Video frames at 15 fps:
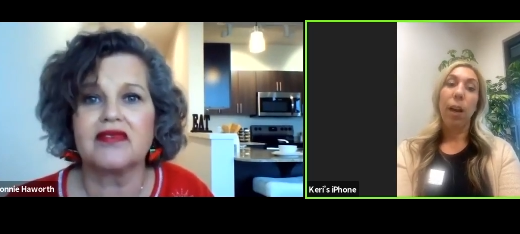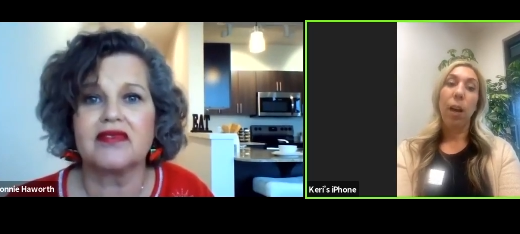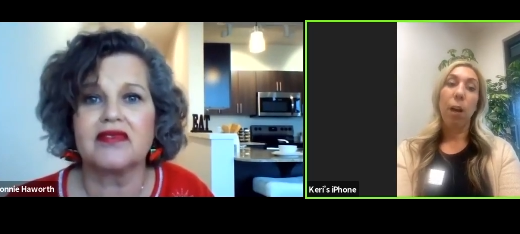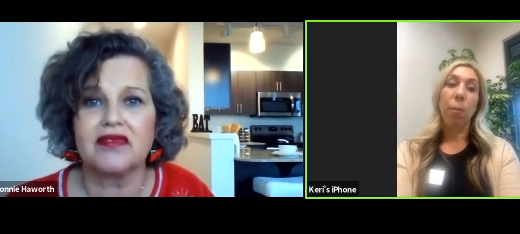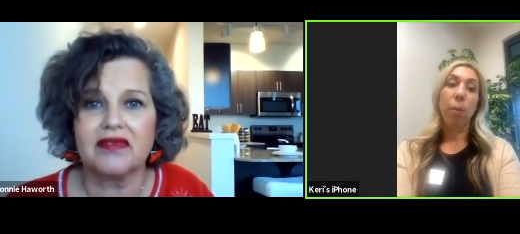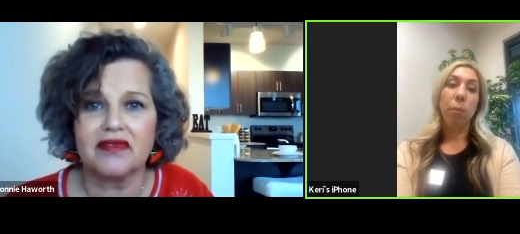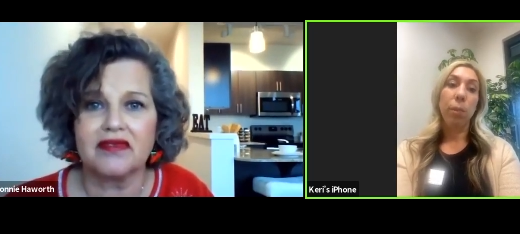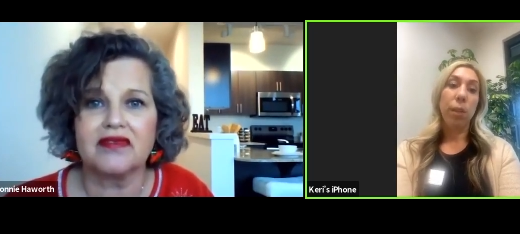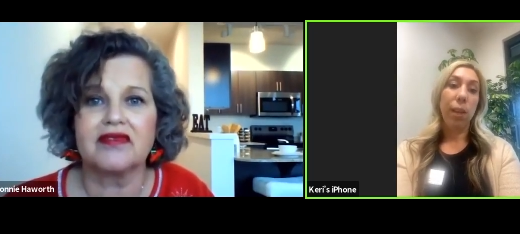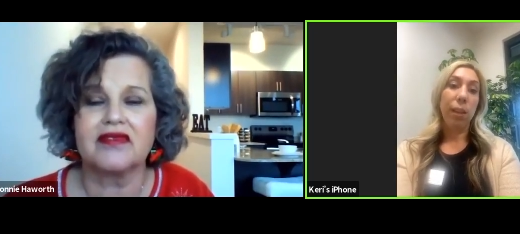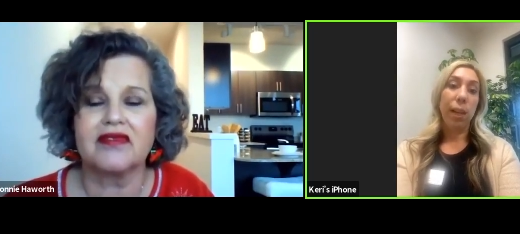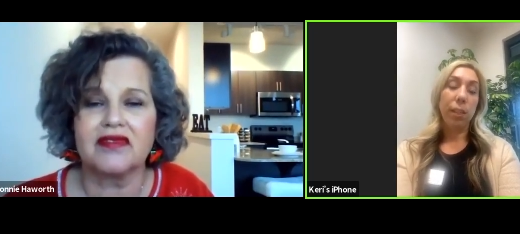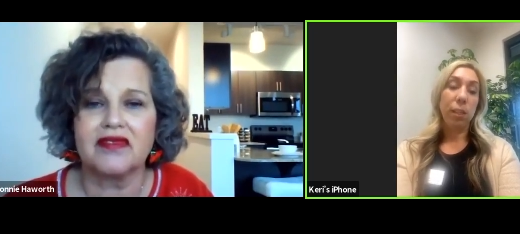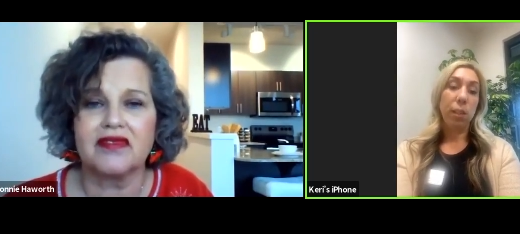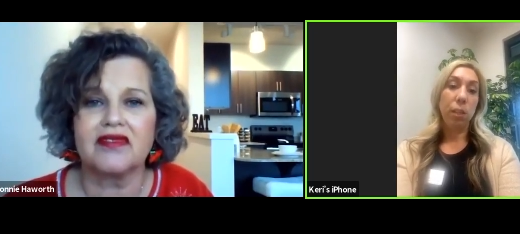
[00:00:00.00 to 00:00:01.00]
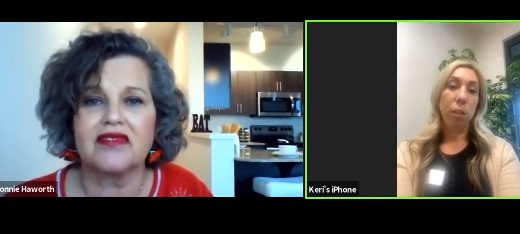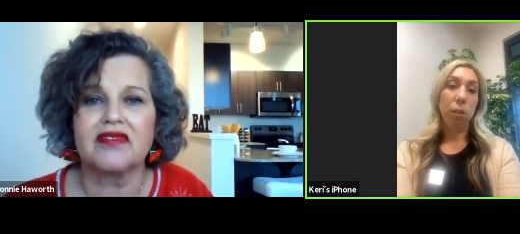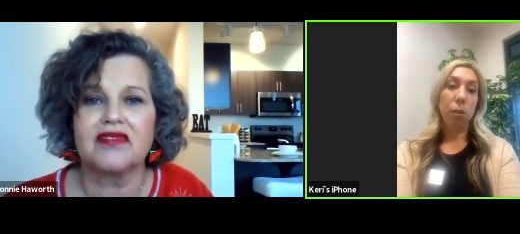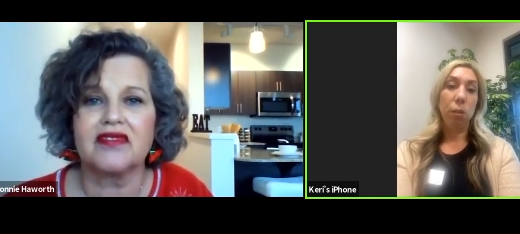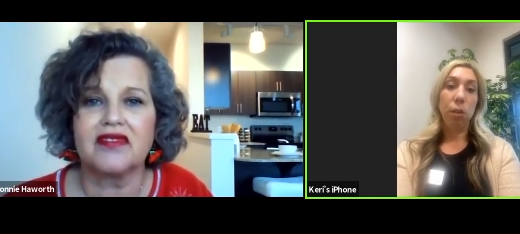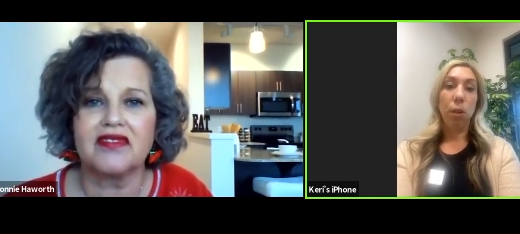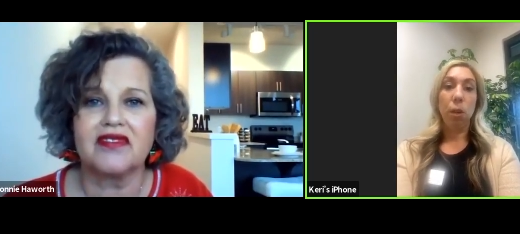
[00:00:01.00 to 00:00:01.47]
Speaker 1: um, and would they like to
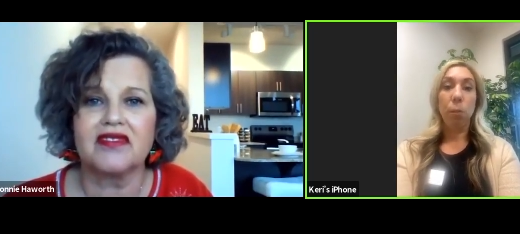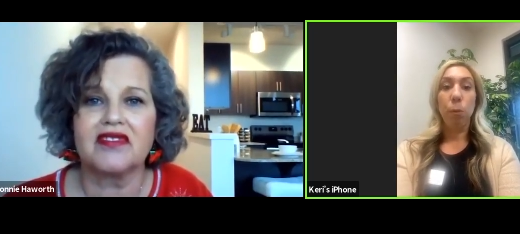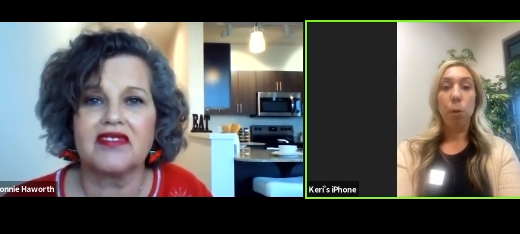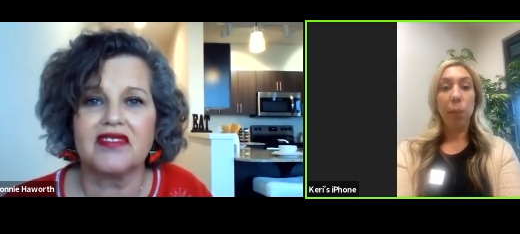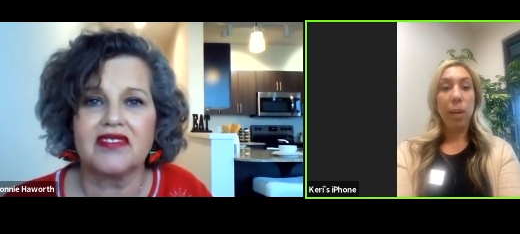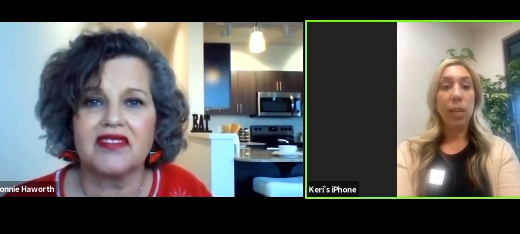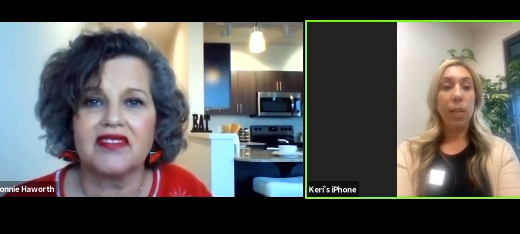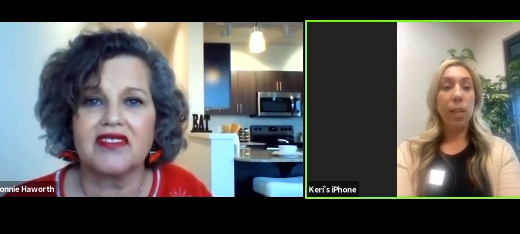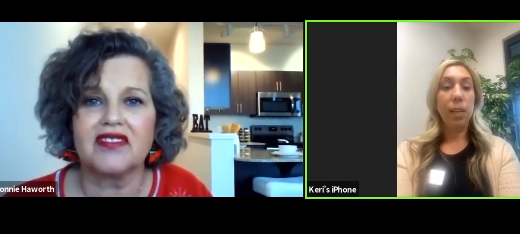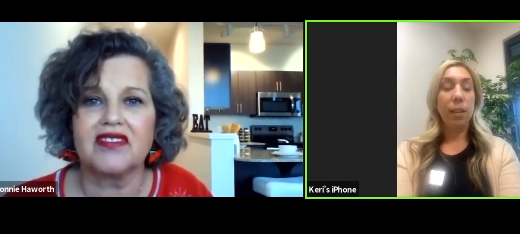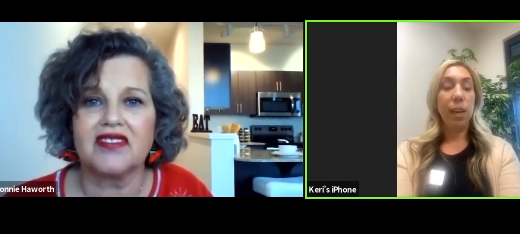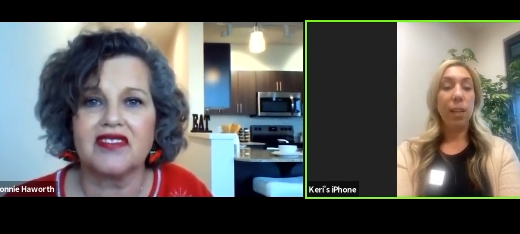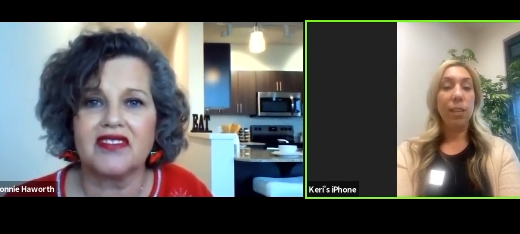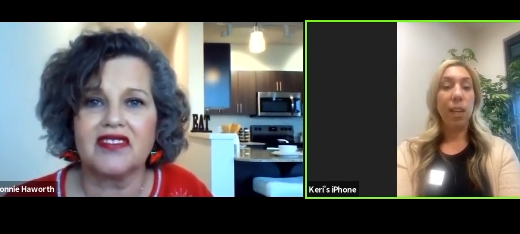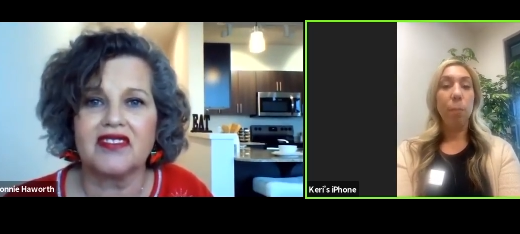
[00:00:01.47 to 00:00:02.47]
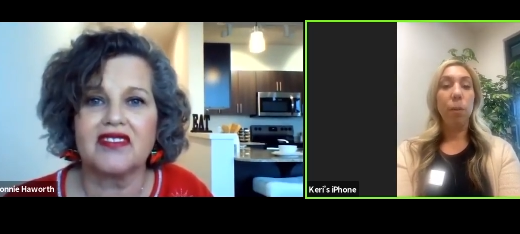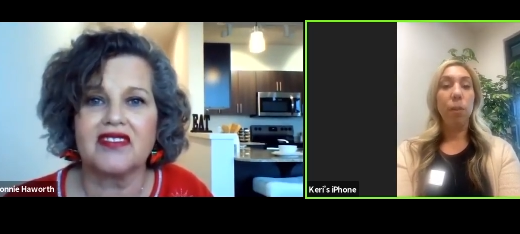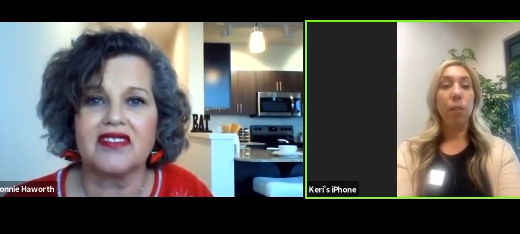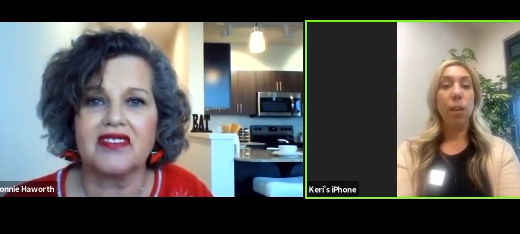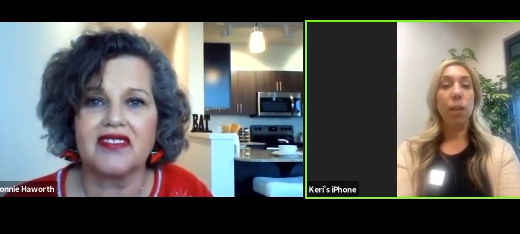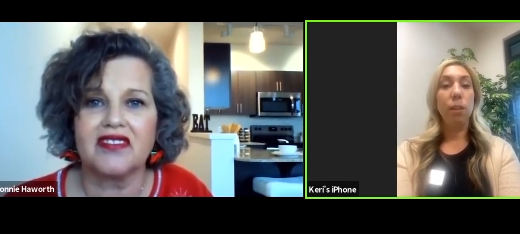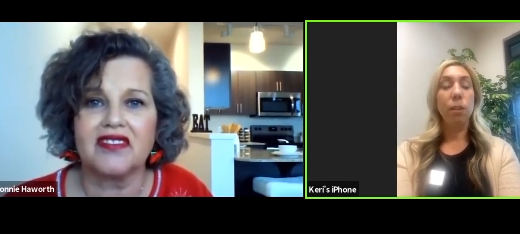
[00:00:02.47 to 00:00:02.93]
do you know more baking that type
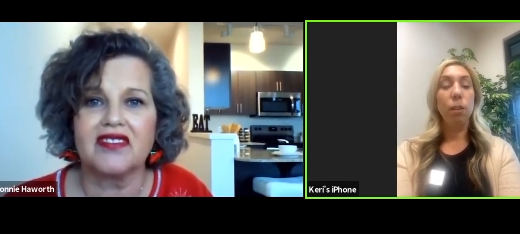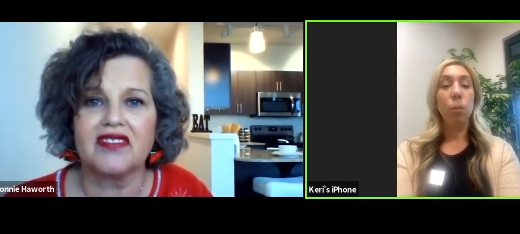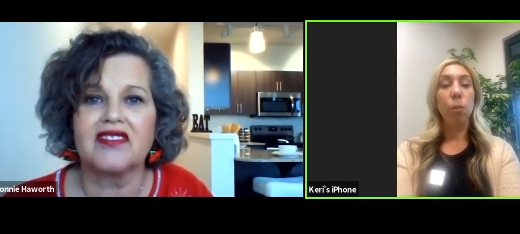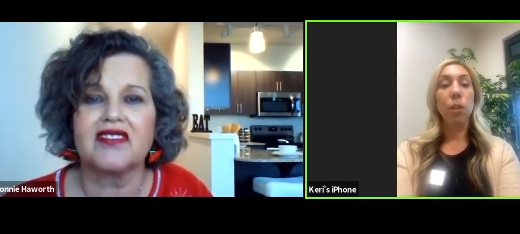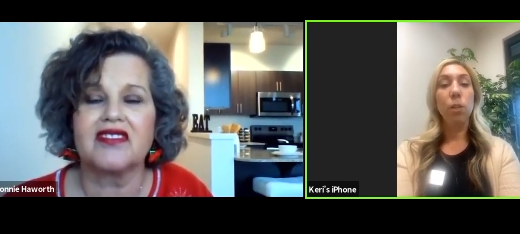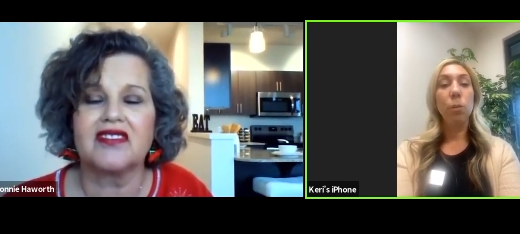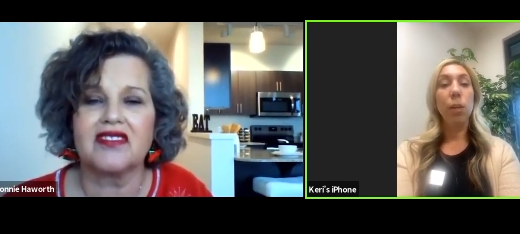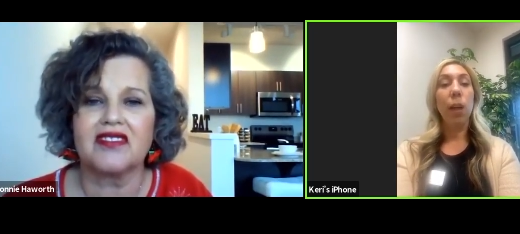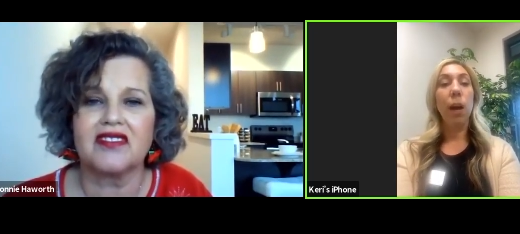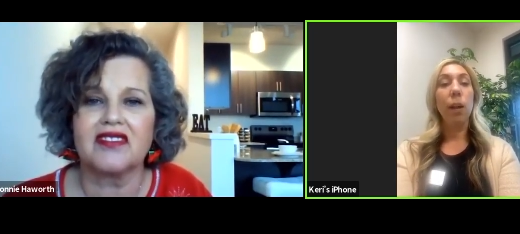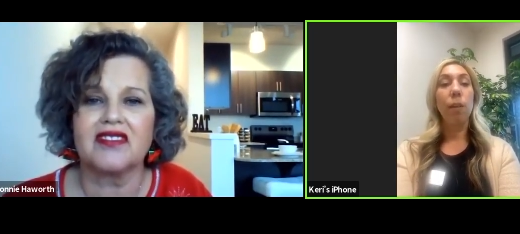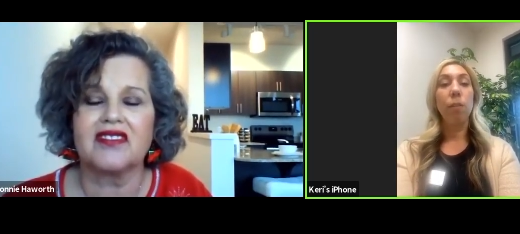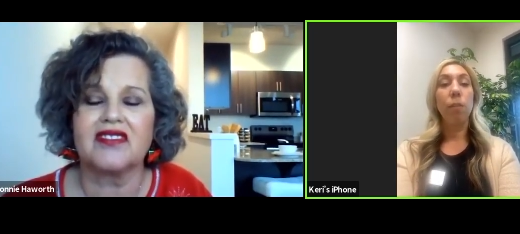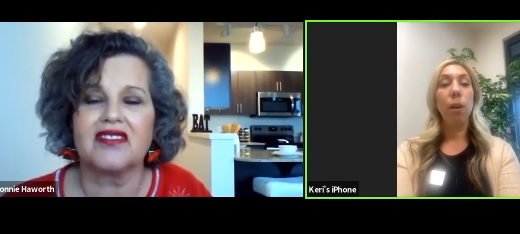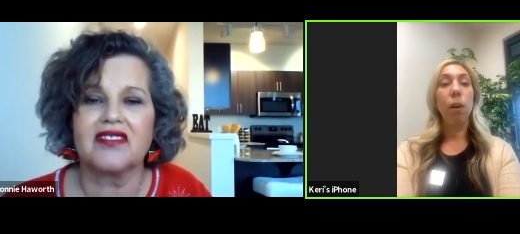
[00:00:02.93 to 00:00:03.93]
of thing so once we kind of